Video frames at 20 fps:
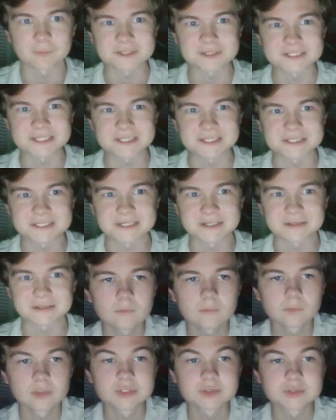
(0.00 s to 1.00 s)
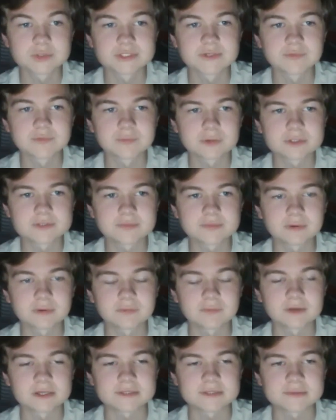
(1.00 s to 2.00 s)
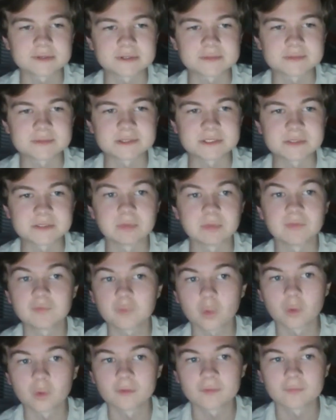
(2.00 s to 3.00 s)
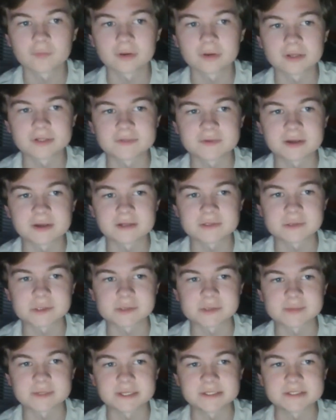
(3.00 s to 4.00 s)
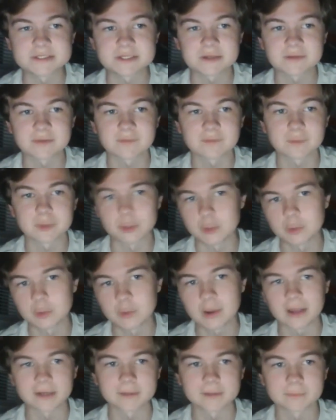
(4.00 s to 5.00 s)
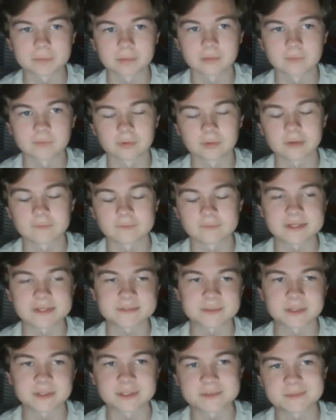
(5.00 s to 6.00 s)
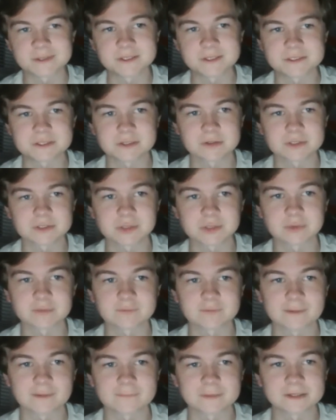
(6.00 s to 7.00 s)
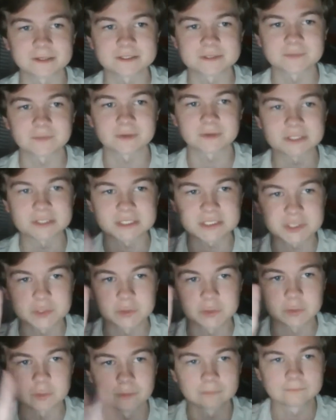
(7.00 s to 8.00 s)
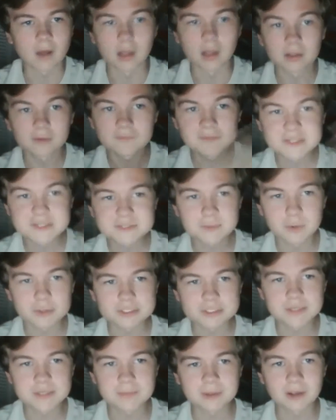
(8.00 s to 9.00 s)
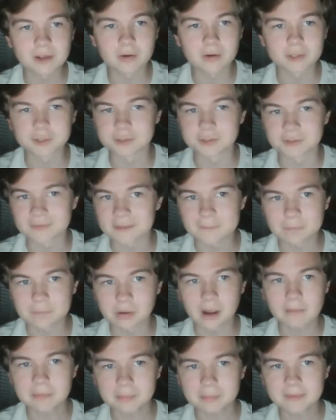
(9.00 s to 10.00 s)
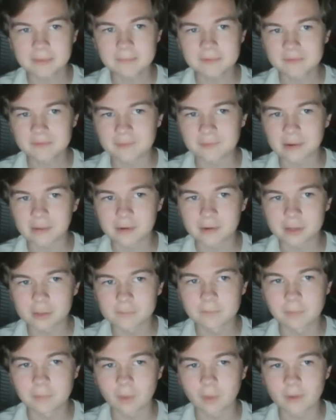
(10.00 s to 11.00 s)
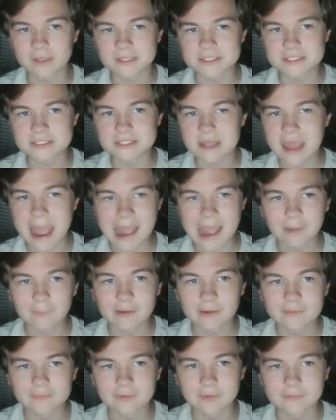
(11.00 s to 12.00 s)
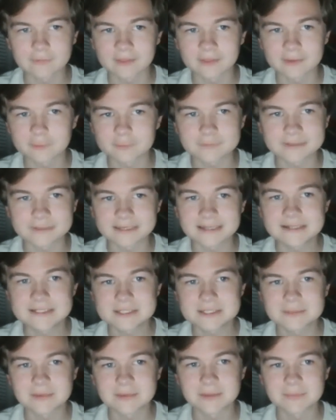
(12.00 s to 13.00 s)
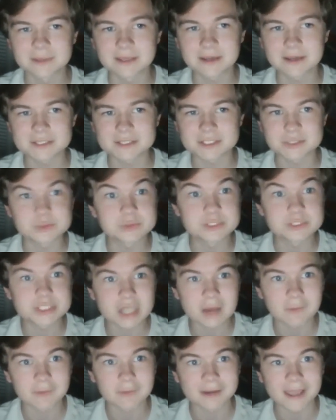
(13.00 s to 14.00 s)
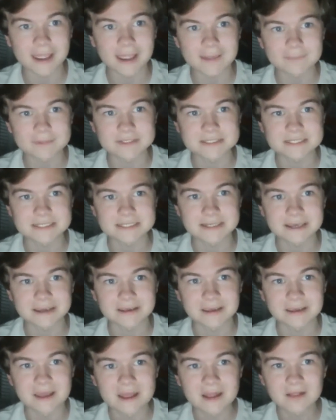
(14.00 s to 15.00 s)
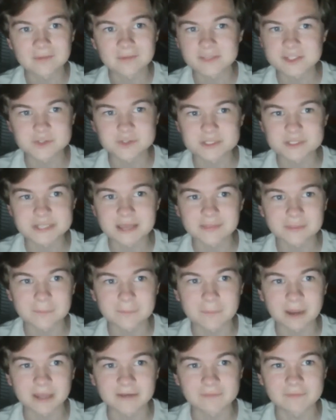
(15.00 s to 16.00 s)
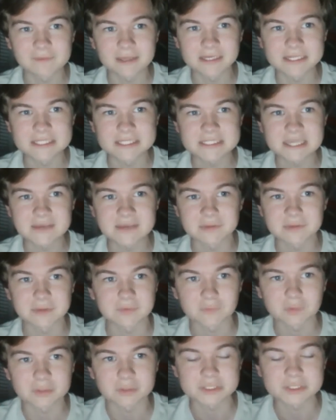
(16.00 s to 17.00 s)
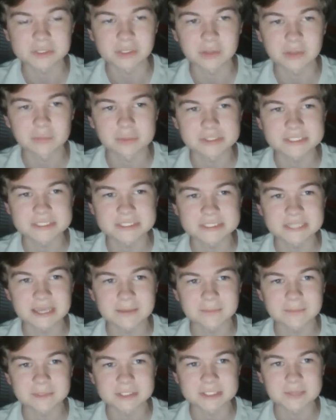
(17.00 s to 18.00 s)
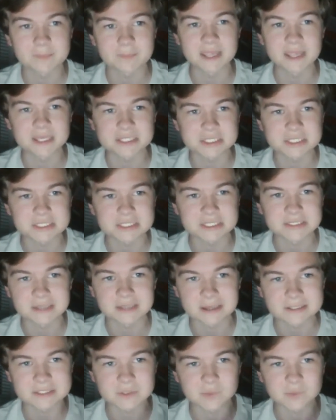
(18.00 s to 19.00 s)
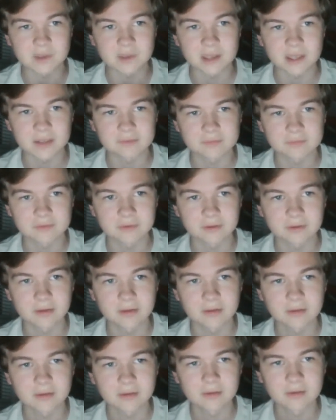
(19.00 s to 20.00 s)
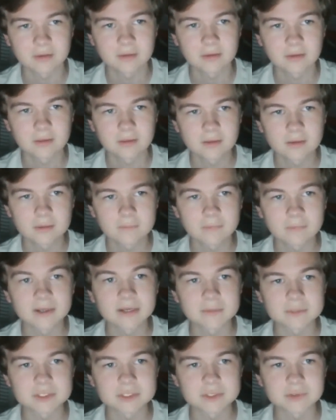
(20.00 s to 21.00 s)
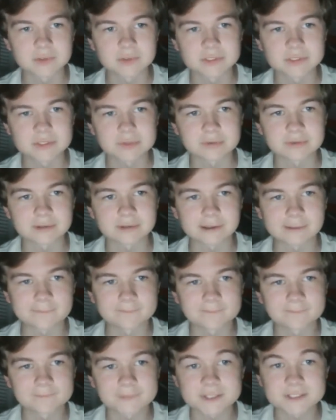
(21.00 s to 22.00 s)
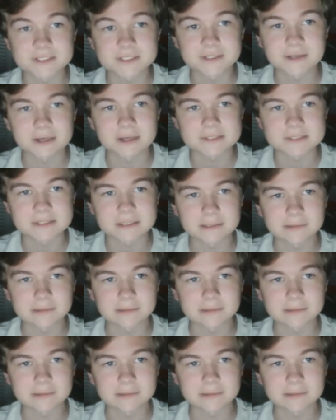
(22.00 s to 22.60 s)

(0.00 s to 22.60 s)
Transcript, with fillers: from this incident, which was the first Freddy Fazbear's Pizza before the Freddy Fazbear's Pizza and the new and improved Freddy Fazbear's Pizza shown in Five Nights at Freddy's two. All of these points can be argued, and they probably be very good points. However, they don't need to be because you saw what happened today. This was not the Bite of eighty-seven. The frontal lobe wasn't damaged. The patient did not survive. My name is Shogun Shogunai. I'll see you guys